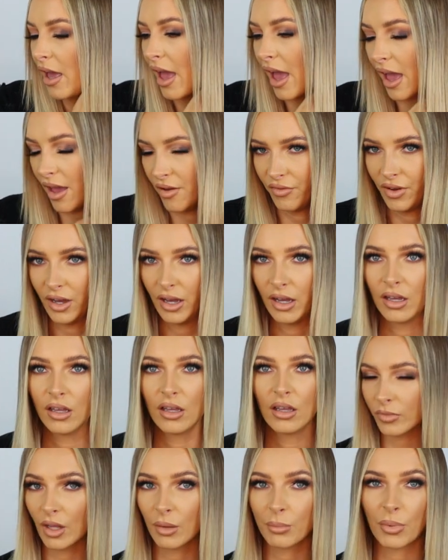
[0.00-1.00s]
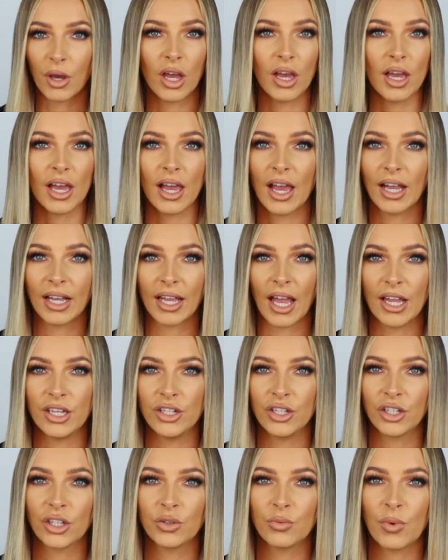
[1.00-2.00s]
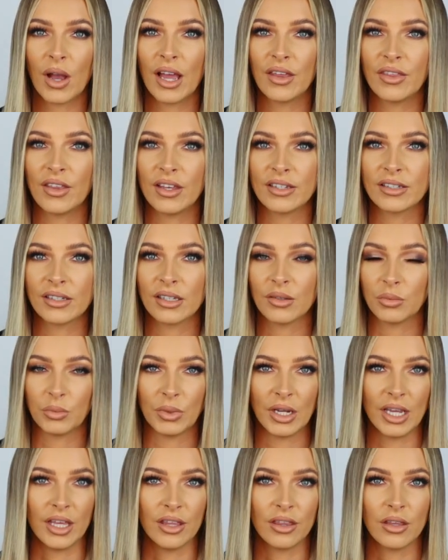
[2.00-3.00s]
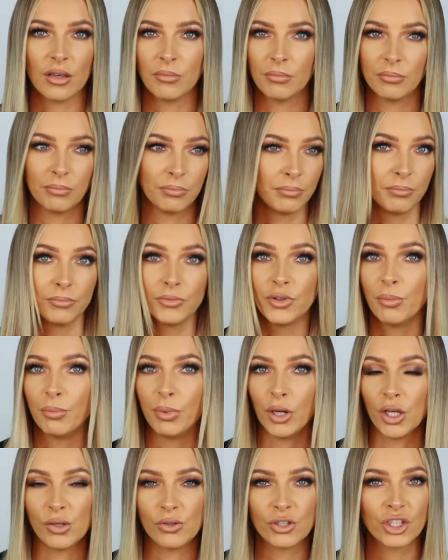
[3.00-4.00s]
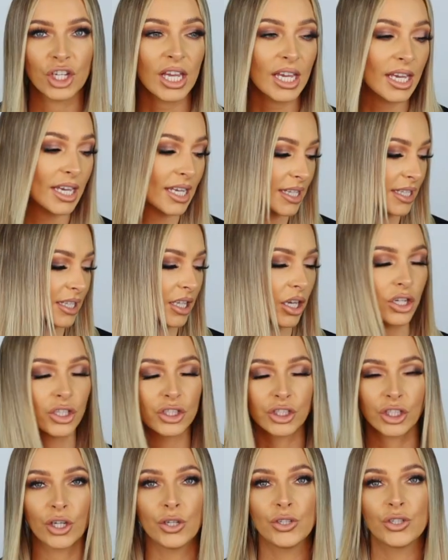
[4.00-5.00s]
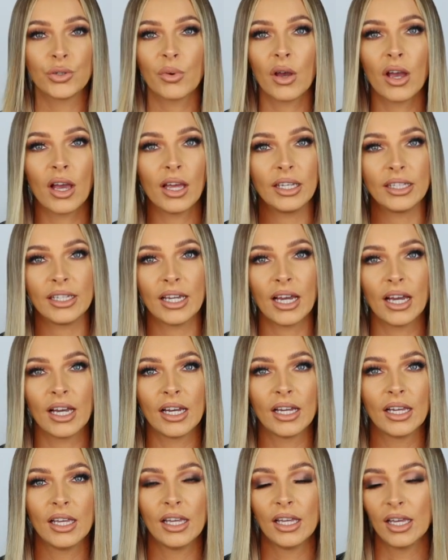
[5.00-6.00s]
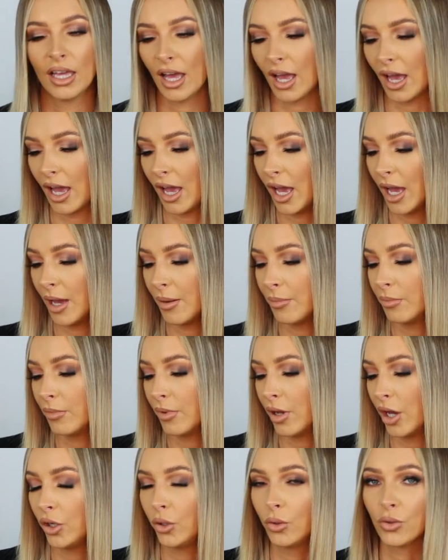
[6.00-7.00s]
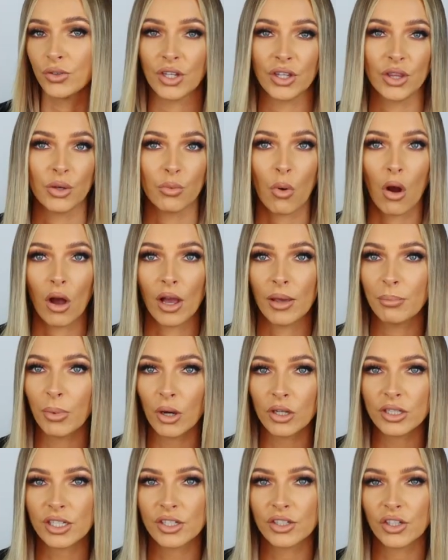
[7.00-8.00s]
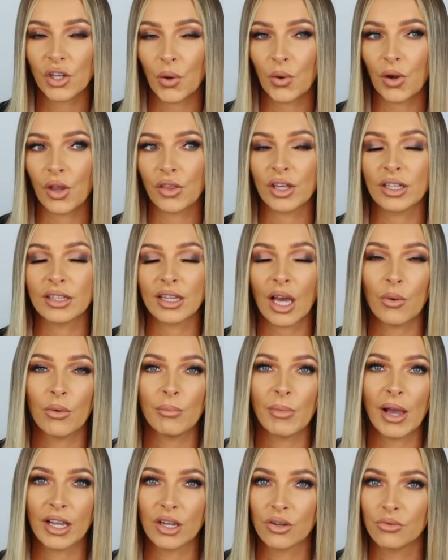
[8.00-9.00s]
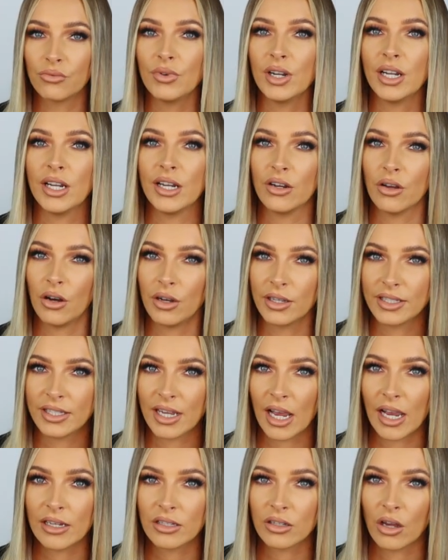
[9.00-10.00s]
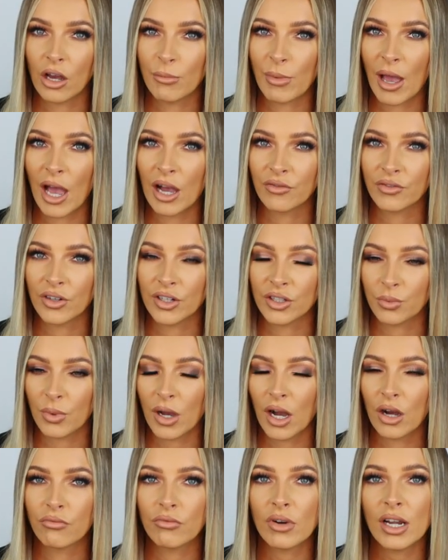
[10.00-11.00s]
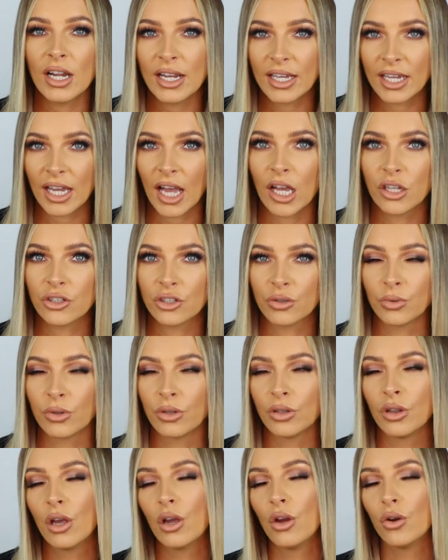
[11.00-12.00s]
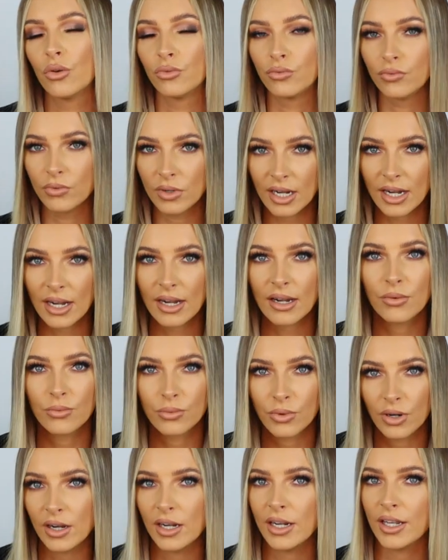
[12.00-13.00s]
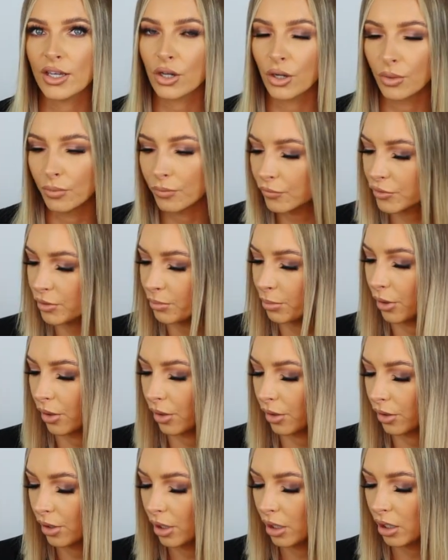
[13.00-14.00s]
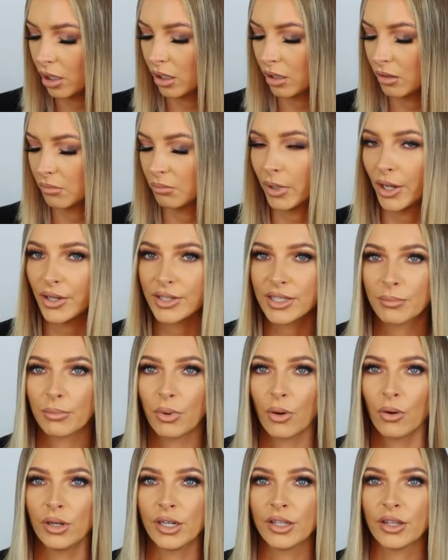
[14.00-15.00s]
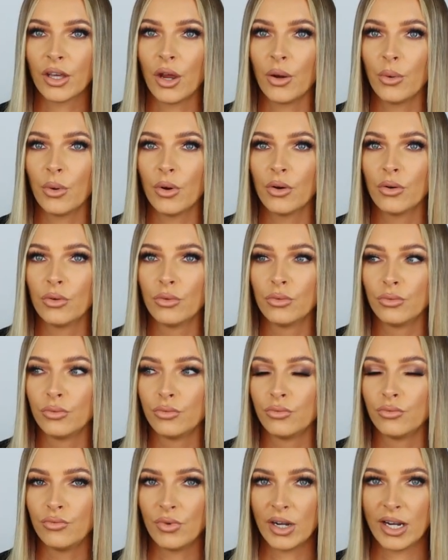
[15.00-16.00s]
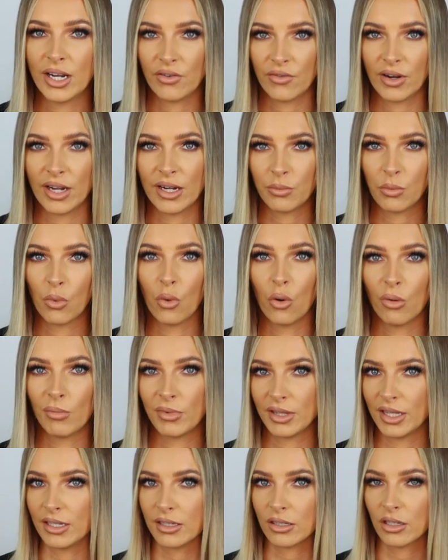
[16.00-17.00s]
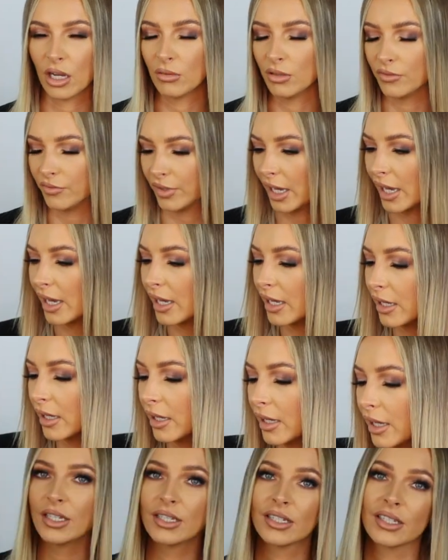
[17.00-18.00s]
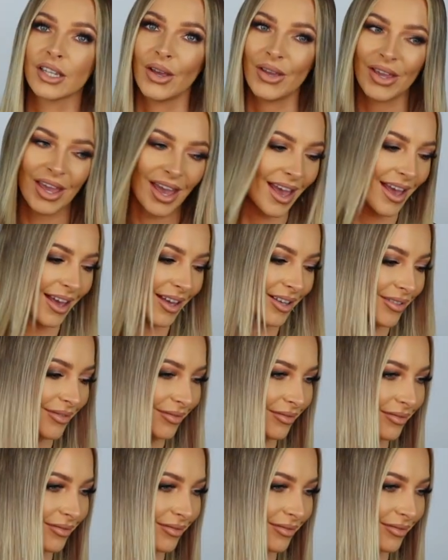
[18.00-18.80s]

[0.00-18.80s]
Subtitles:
ever. But again, you could wear this with the blue jeans that I showed you earlier, and also the white bodysuit, and I think that will make a really nice daytime outfit as well. Really casual, really, really comfortable. Most importantly though, really, really warm at this time of year. So yeah,